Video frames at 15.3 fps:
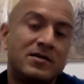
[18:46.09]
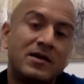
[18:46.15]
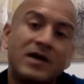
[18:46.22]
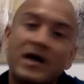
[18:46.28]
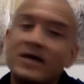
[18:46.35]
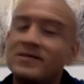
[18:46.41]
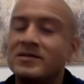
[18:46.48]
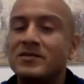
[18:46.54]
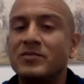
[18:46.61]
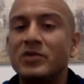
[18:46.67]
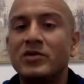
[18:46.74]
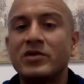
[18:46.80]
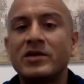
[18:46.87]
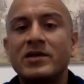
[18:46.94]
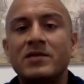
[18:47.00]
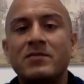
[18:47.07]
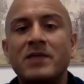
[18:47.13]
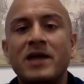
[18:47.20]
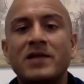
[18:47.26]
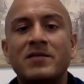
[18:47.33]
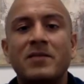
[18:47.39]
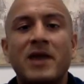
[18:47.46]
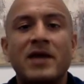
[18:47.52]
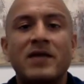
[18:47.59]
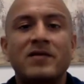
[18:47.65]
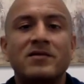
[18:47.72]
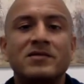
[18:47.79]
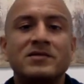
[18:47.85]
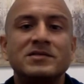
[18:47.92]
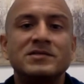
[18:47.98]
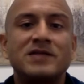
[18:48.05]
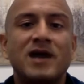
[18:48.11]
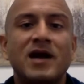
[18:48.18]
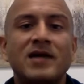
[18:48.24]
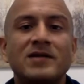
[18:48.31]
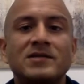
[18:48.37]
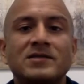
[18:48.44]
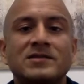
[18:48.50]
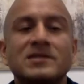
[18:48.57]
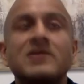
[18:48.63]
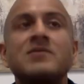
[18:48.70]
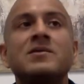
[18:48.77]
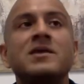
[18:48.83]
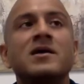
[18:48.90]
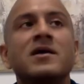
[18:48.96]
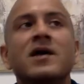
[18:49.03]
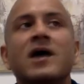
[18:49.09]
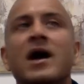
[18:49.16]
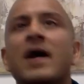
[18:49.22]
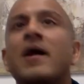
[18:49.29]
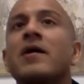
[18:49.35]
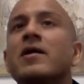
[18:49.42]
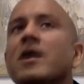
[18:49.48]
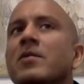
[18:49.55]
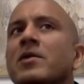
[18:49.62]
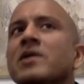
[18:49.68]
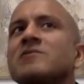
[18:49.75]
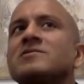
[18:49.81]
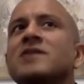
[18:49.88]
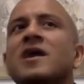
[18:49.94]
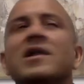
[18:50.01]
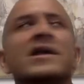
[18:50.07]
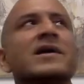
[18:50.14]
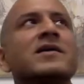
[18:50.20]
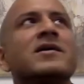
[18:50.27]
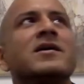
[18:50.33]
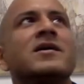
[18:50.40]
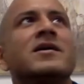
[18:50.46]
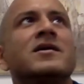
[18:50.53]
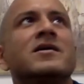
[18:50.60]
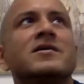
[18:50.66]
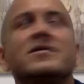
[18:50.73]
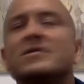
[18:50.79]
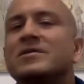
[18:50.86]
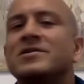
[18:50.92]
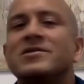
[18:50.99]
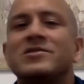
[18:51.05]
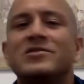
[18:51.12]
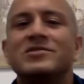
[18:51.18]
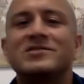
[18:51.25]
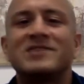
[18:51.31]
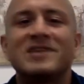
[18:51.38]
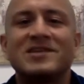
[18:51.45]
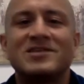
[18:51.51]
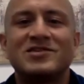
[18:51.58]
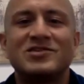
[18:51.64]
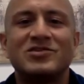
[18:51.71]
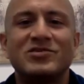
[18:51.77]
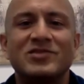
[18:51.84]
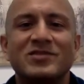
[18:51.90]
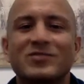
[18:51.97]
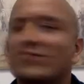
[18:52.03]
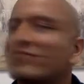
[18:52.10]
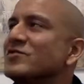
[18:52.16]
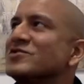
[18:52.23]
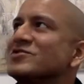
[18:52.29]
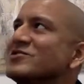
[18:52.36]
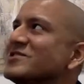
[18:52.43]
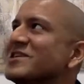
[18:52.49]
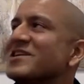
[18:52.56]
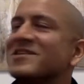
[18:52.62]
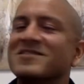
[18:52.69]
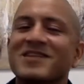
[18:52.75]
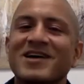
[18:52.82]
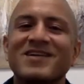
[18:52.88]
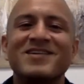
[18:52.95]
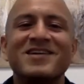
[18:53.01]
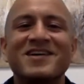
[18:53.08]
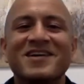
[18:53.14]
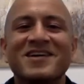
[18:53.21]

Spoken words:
I see beauty in mathematical design. I don't know, it's not like it's like they show in the movies. You're seeing like